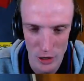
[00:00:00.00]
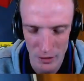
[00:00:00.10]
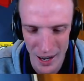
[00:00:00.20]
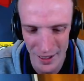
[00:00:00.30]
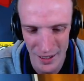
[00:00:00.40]
And the
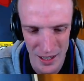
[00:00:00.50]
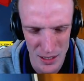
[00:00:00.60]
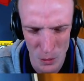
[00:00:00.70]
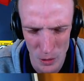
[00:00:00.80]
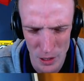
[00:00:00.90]
reality
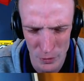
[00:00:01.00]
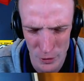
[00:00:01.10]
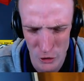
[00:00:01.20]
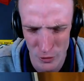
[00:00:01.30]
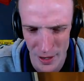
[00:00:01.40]
is, I wouldn't have
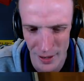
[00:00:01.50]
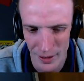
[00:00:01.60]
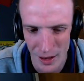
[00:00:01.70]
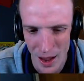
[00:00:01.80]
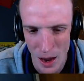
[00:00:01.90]

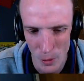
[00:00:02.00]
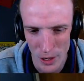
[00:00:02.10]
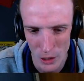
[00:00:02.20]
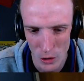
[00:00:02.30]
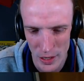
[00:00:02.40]
retreated. Like, I
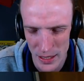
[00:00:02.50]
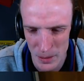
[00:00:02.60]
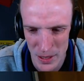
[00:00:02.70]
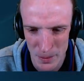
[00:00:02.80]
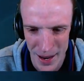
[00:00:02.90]
wouldn't have gone
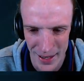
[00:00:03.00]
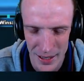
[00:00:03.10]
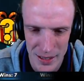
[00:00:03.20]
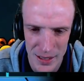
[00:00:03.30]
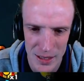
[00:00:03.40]
into
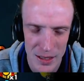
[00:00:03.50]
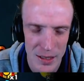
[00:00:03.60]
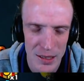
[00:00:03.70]
Mismagius